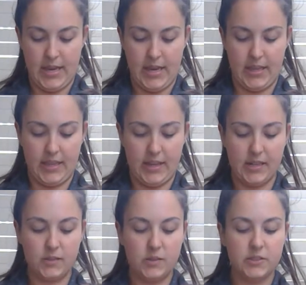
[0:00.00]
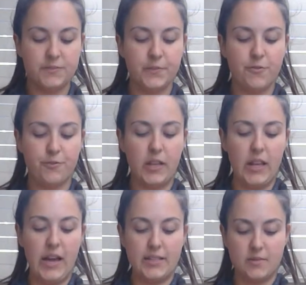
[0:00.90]
and then the knuckles for the
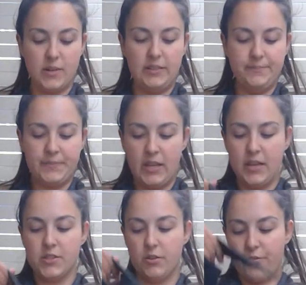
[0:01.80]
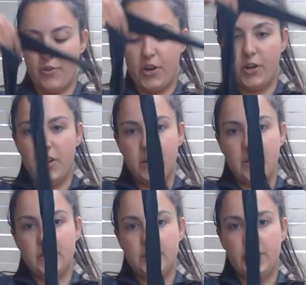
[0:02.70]
last one. So if we've only
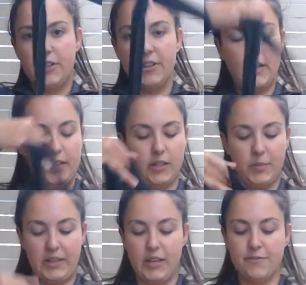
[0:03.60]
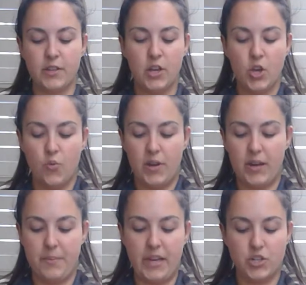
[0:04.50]
got, a little bit left, we're going
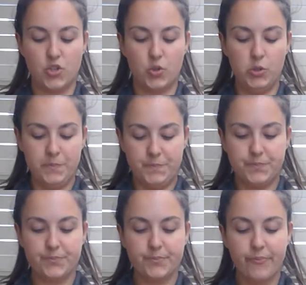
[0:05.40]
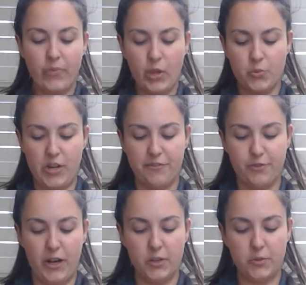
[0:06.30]
to make sure we'll do our
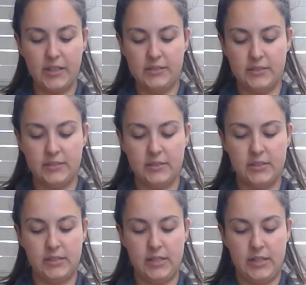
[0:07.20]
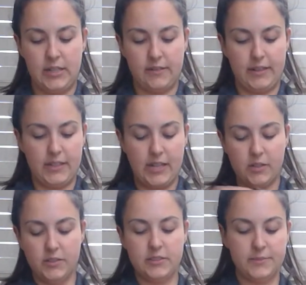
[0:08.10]
final one around the
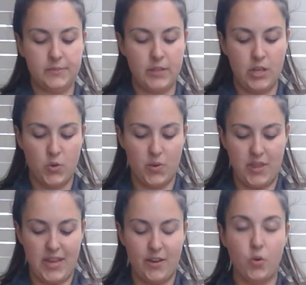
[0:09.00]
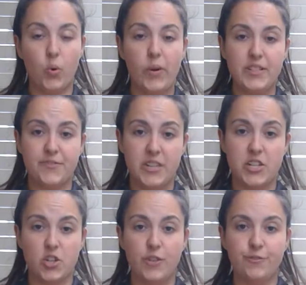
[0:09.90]
knuckles. We then always
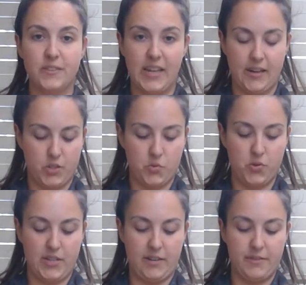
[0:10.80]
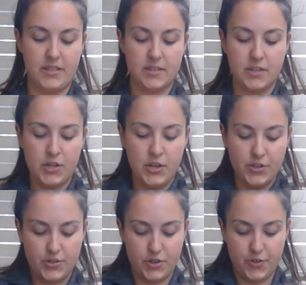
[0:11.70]
finish off down towards our wrist.
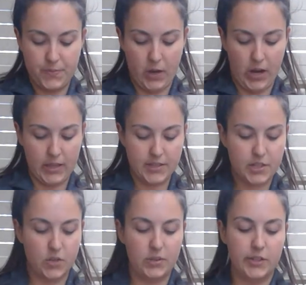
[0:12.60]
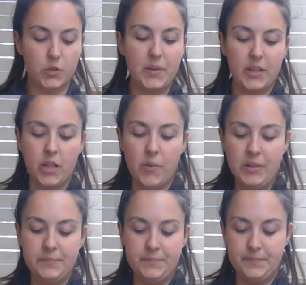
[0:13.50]
So I like to go a little bit
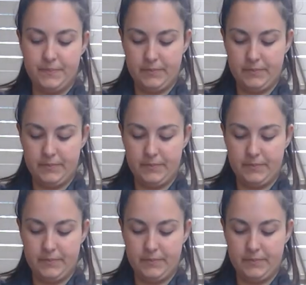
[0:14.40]
lower